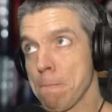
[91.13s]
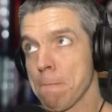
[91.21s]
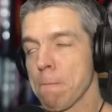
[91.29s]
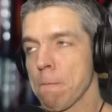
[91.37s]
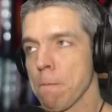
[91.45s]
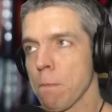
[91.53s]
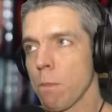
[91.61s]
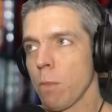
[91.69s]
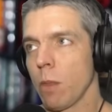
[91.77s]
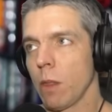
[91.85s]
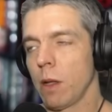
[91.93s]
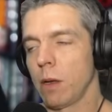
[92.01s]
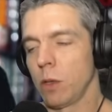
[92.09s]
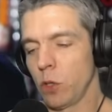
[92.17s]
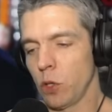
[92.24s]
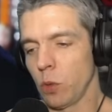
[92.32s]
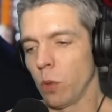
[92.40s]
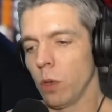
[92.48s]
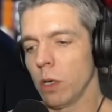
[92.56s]

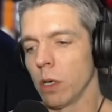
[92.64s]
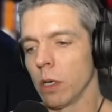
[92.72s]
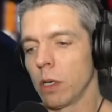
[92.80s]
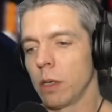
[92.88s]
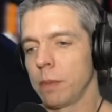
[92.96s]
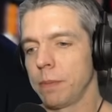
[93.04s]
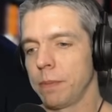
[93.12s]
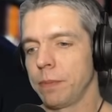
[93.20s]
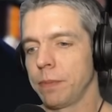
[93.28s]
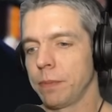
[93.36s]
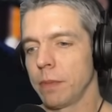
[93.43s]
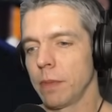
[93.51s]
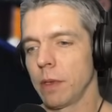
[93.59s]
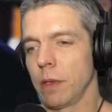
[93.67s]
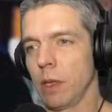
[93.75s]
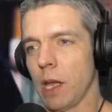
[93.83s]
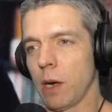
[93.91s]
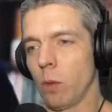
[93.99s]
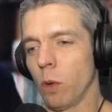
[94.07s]

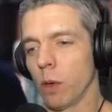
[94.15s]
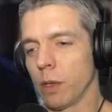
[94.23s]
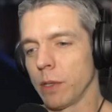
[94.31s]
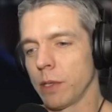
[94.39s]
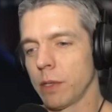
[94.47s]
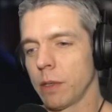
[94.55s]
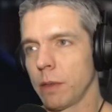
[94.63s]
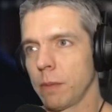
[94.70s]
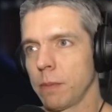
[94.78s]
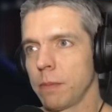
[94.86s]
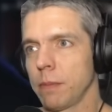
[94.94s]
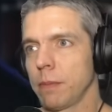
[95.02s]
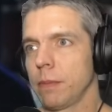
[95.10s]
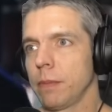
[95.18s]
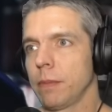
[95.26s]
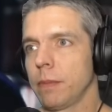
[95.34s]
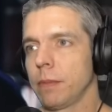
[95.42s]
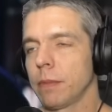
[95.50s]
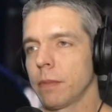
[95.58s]

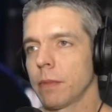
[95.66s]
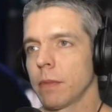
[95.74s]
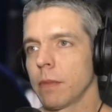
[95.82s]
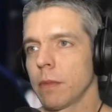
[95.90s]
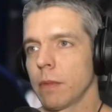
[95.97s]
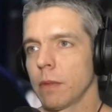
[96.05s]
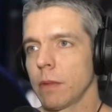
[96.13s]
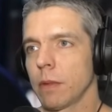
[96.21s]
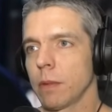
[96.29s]
[no speech]